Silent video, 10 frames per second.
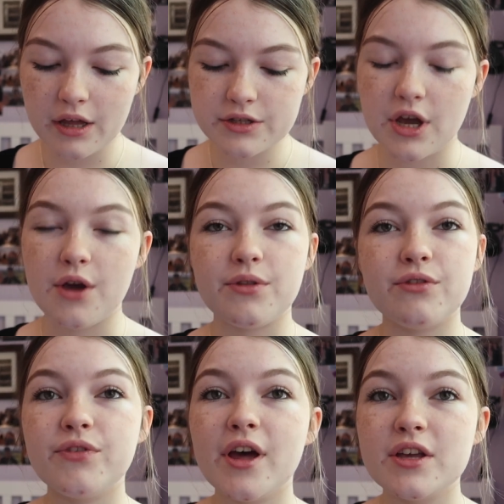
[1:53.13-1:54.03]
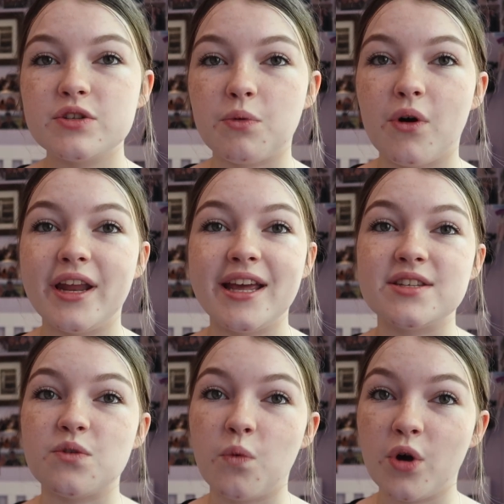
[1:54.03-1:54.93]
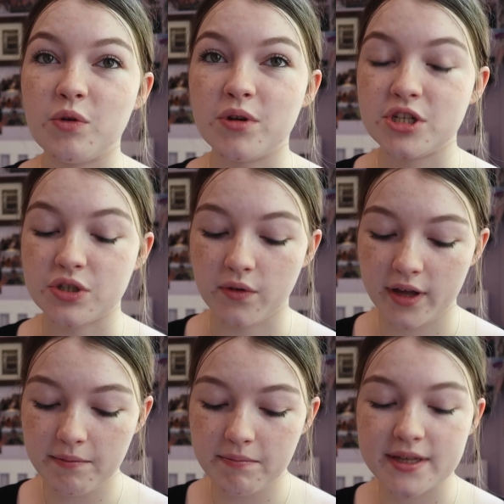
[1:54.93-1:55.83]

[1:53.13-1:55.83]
So the first one is what you enjoy,